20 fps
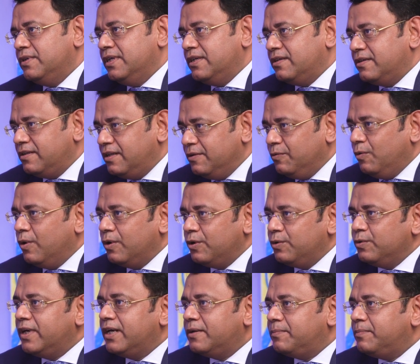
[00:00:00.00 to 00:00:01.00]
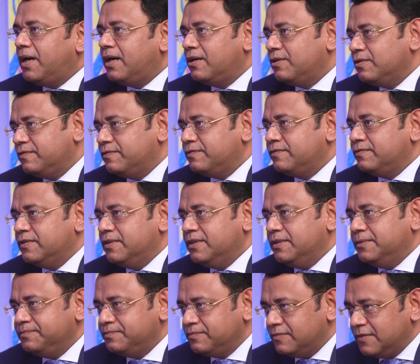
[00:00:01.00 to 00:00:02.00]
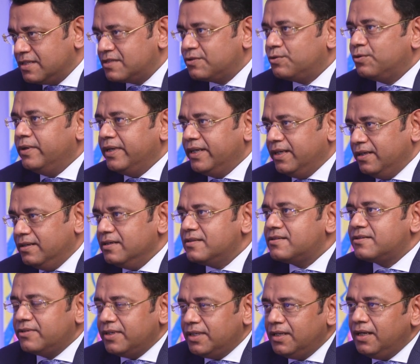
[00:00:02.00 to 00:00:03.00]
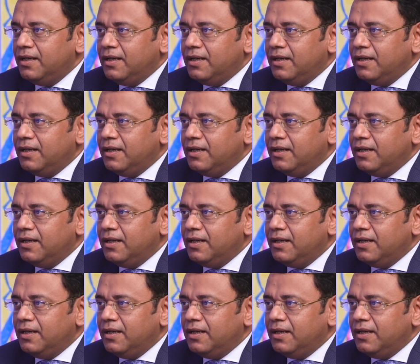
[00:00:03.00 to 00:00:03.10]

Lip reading: that they want to get part of this growing industry.